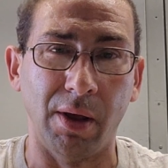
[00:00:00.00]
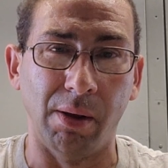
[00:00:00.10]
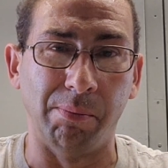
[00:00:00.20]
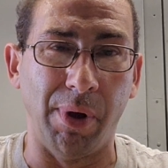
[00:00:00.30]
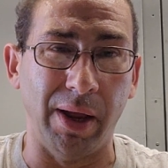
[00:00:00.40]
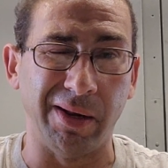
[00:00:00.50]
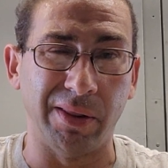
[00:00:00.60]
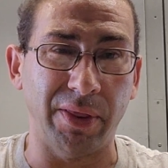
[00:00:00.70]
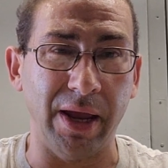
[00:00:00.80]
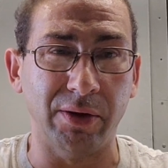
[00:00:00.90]
But
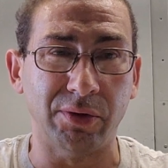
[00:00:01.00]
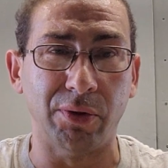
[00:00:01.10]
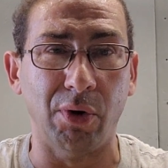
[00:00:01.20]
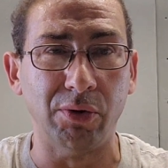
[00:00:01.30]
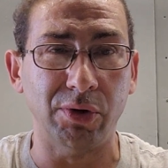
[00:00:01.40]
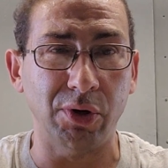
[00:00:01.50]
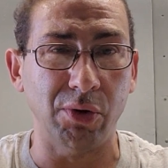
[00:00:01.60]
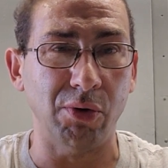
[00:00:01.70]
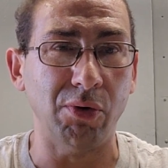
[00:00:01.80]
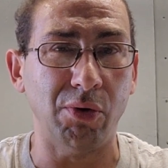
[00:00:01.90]
thanks to those of
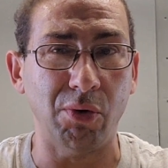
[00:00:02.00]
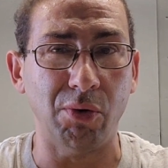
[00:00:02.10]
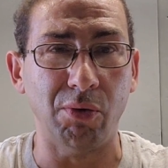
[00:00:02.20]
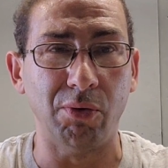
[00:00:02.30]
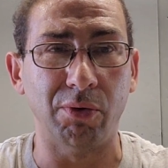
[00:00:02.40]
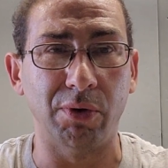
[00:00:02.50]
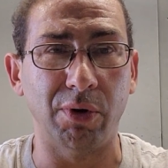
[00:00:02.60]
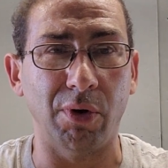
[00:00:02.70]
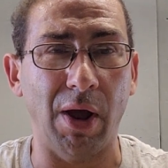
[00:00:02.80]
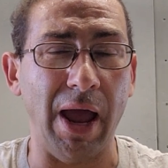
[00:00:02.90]
you who
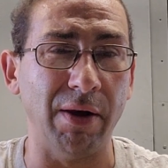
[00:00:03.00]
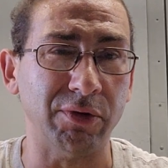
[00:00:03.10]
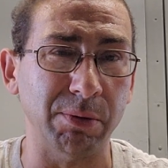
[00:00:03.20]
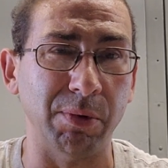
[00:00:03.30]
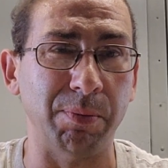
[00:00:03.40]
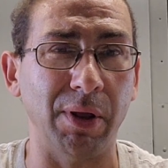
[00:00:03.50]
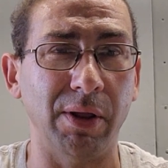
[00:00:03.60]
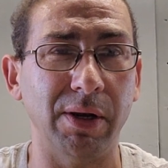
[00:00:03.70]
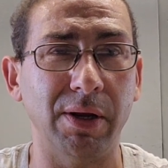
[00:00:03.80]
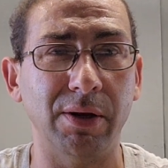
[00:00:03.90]
have some
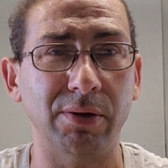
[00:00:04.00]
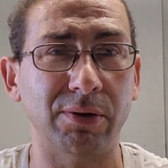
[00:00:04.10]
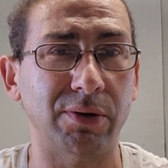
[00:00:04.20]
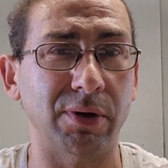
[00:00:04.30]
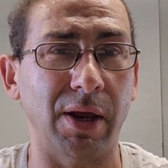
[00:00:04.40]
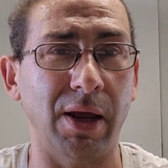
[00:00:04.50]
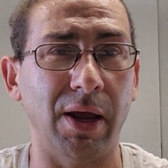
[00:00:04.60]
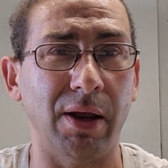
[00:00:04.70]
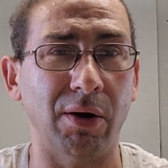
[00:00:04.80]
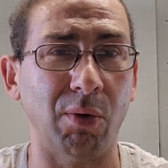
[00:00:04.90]
abilities
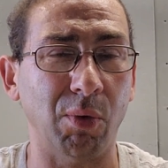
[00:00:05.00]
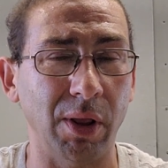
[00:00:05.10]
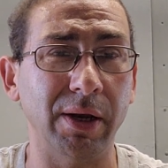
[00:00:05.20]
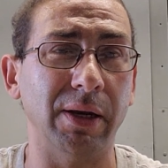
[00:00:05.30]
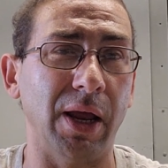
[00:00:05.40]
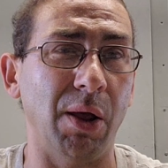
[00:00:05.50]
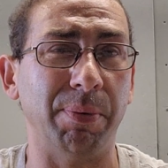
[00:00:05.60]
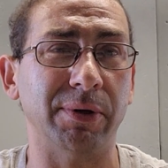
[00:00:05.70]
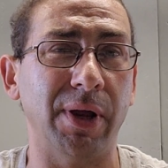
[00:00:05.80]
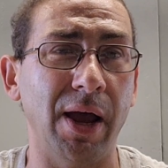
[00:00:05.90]
and are willing to help
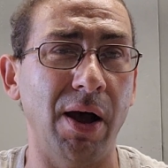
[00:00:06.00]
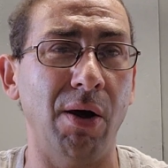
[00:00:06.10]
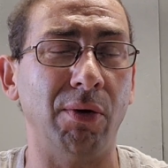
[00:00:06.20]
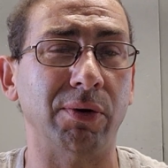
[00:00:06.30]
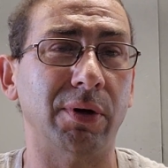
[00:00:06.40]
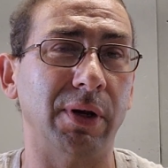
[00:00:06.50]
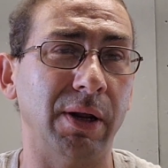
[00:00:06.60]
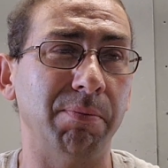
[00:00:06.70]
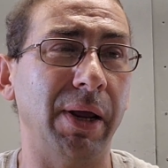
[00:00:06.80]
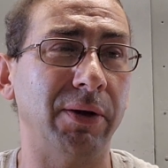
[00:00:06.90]
us out,
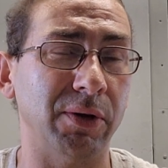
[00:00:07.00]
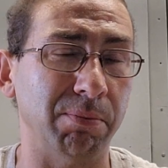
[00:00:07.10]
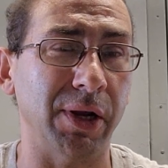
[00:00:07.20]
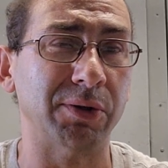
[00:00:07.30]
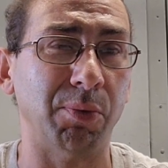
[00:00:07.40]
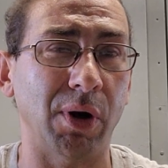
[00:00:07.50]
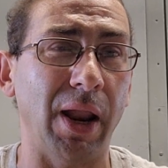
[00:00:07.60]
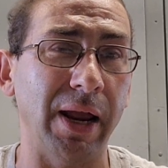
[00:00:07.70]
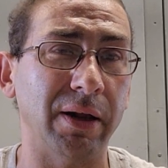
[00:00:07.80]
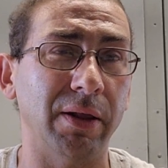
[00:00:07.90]
it makes it much more
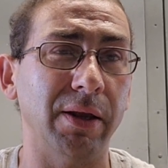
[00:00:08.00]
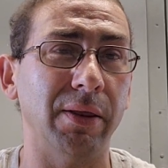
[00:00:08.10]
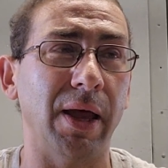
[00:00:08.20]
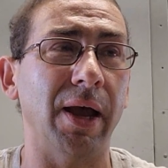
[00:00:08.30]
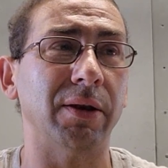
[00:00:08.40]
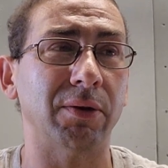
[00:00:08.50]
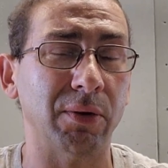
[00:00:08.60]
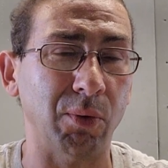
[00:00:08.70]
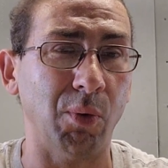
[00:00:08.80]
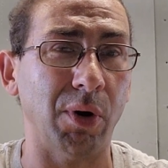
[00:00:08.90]
likely that
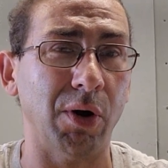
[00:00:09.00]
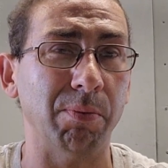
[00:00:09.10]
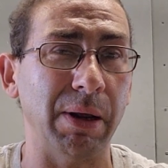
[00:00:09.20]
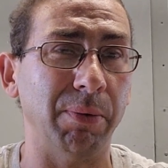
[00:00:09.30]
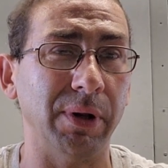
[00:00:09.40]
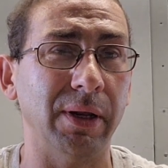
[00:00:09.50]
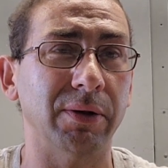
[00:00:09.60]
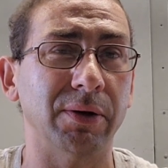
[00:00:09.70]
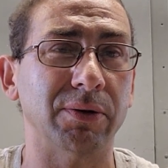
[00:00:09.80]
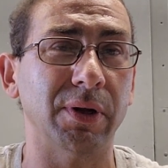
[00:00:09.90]
we're going to be able to get
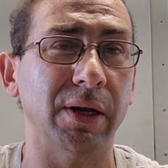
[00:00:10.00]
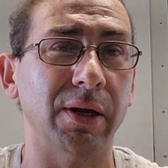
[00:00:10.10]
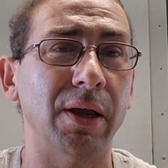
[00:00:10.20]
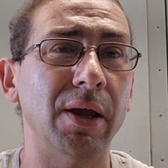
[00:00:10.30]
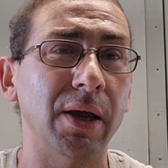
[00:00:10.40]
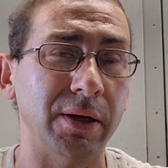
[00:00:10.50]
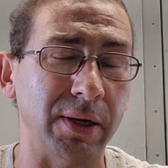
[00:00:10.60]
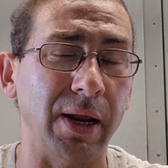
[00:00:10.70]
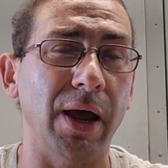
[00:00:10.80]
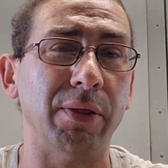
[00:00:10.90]
this thing
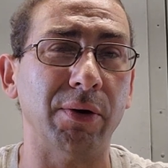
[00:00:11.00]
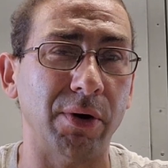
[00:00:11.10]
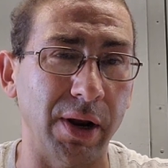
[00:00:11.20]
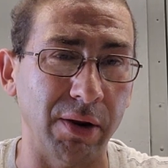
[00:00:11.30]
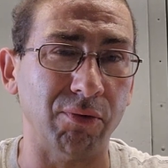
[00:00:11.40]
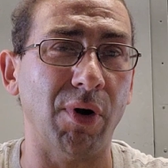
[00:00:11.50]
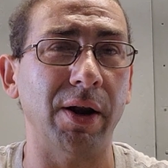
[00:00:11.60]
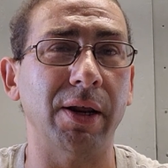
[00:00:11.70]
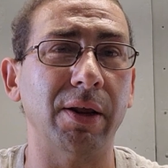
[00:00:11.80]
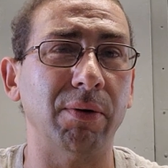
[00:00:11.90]
together and
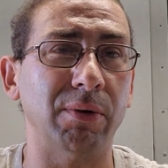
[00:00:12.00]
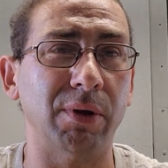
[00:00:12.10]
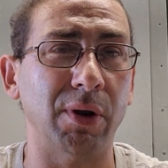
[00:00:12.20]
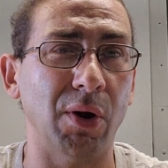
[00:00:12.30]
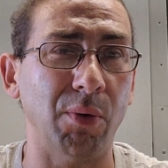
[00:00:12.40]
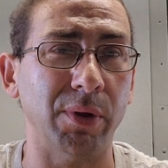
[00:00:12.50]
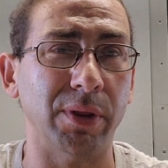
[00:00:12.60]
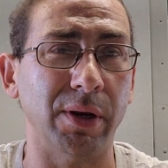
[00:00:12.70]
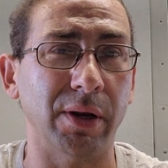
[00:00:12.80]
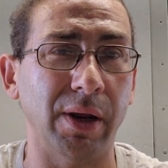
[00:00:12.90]
running
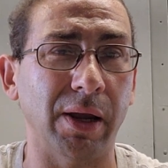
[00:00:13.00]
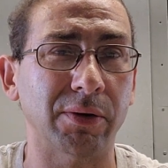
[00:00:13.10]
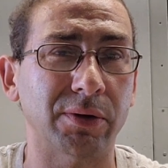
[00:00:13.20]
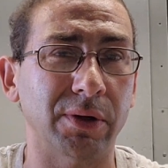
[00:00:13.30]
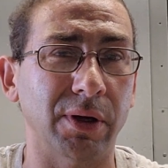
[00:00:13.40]
within the next